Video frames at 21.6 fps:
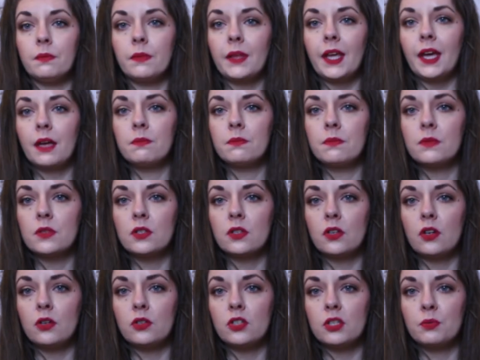Yeah,
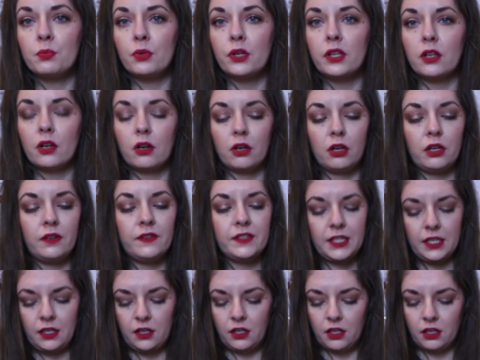so just putting the cloves
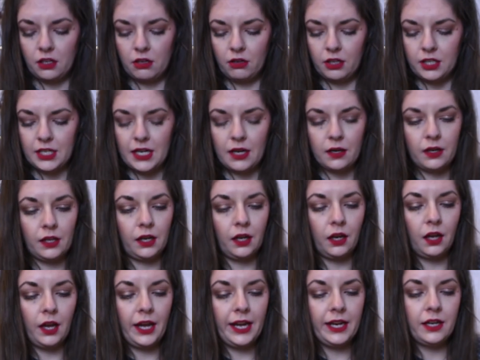in and going down in
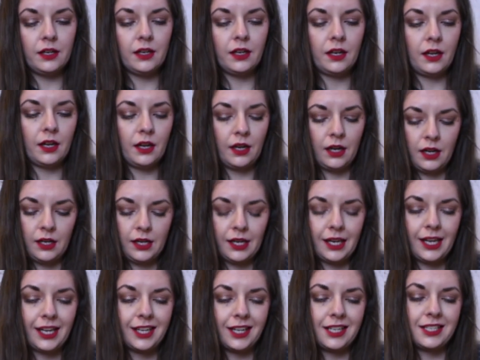a line, and
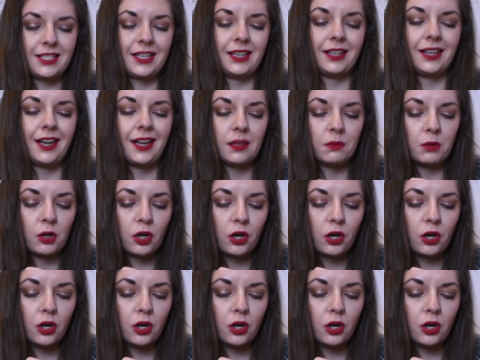like I said, get them